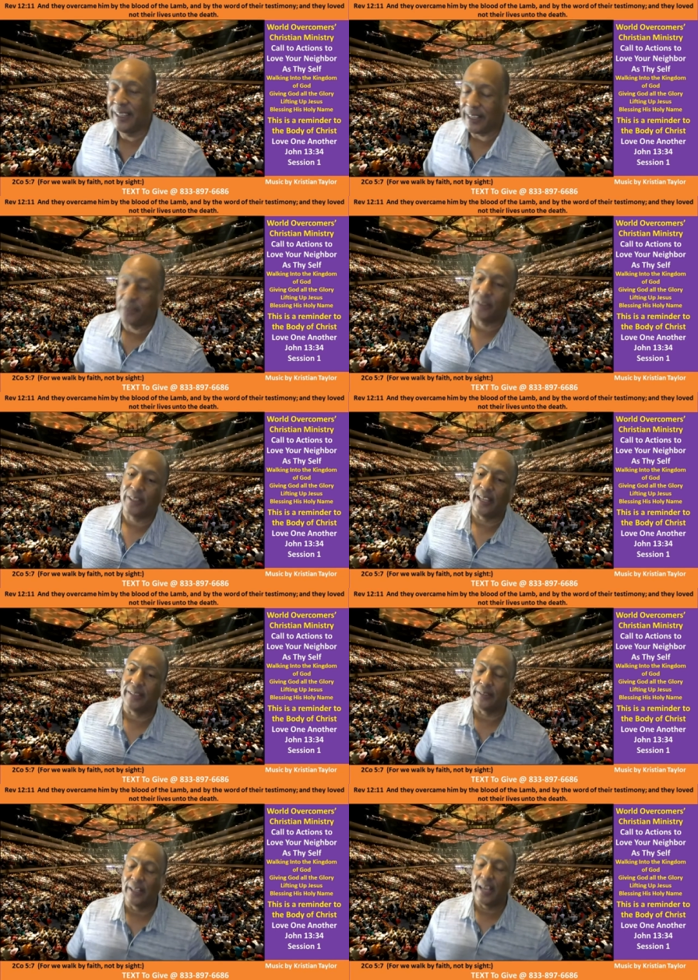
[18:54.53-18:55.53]
and do the
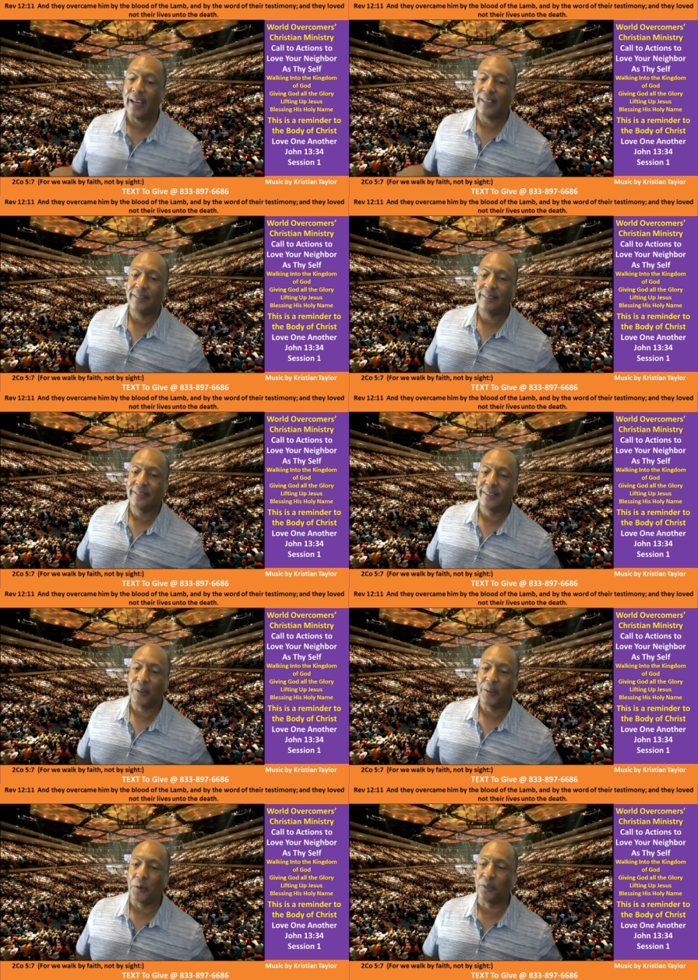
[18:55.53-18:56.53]
things of God,
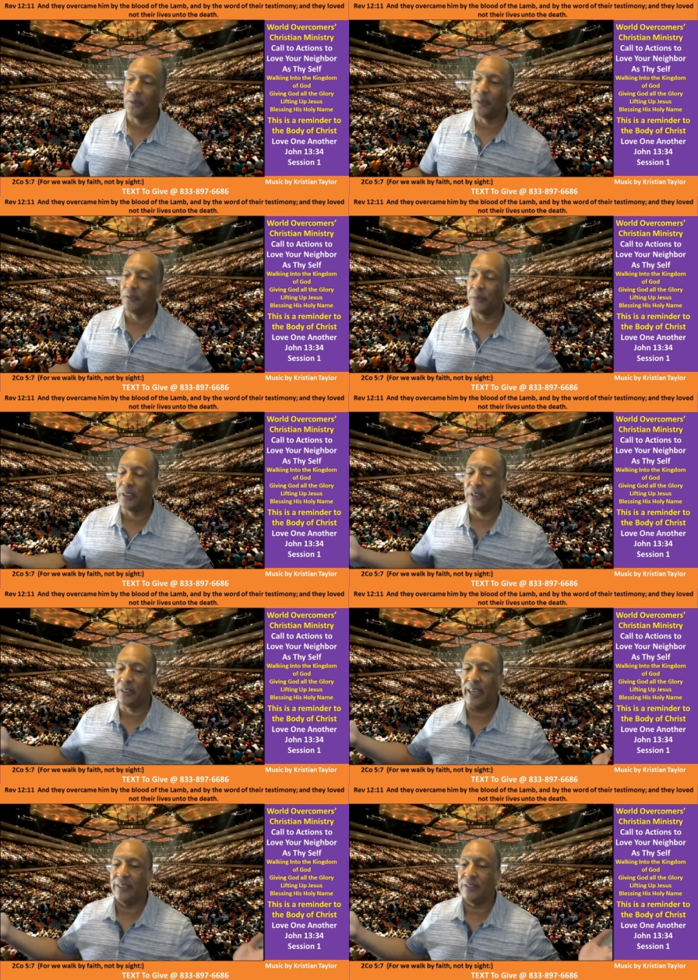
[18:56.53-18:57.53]
or do it for the
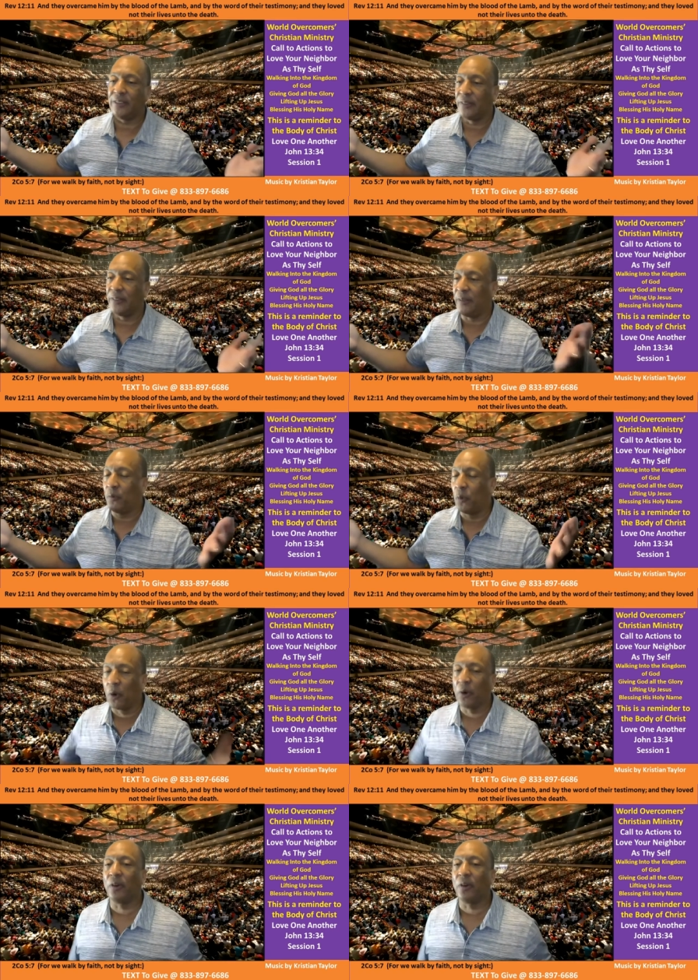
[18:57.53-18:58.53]
things of the
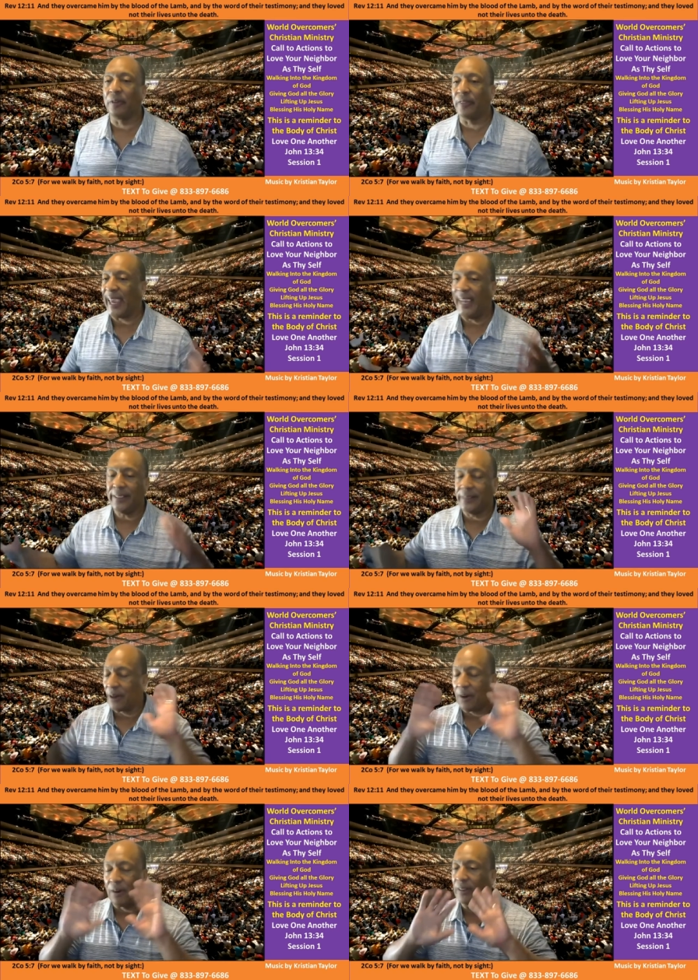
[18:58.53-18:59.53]
world with hate
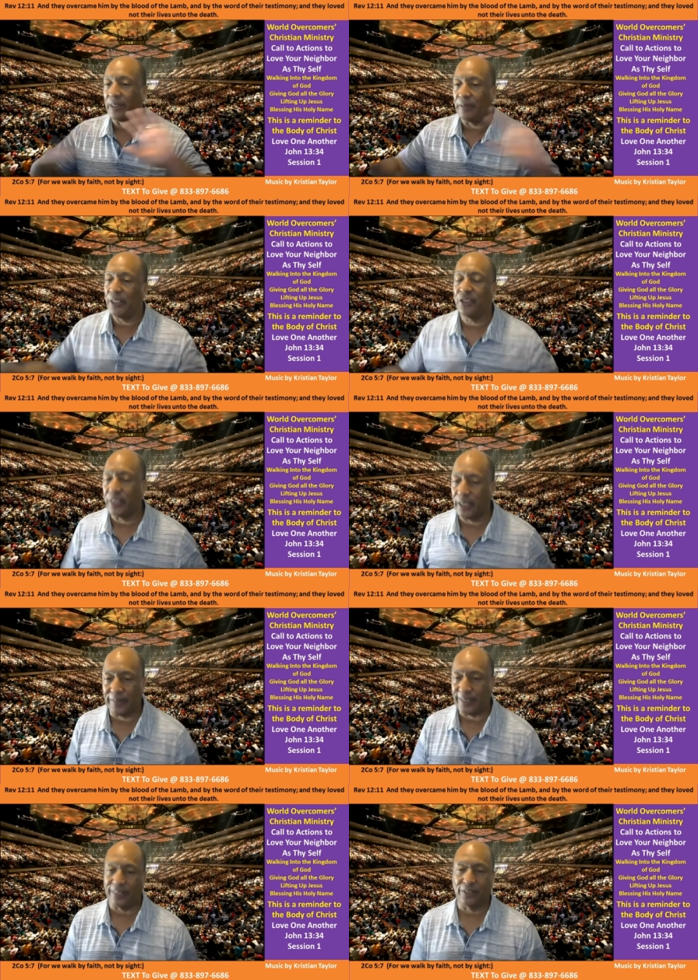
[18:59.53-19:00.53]
and all the division and
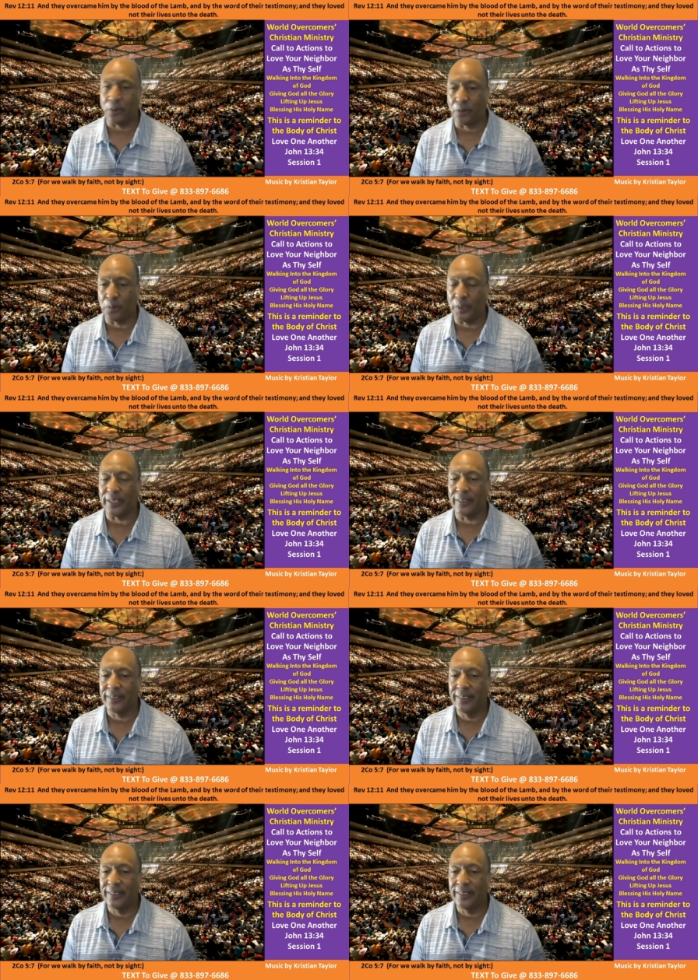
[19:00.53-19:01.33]
everything else that goes with it.